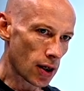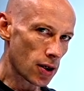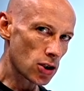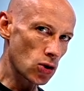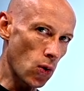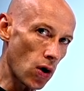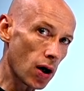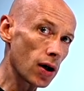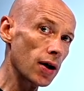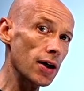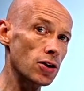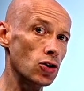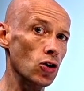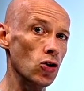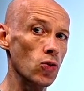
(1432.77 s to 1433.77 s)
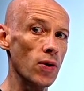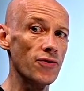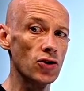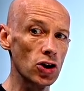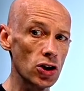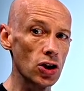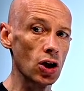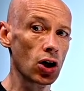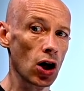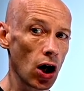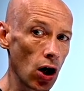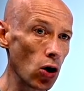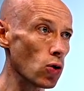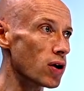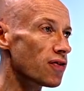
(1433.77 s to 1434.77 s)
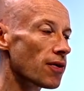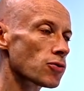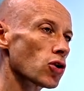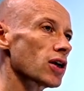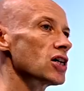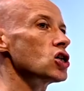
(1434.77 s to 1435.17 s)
So what can I do with just the code if I'm trying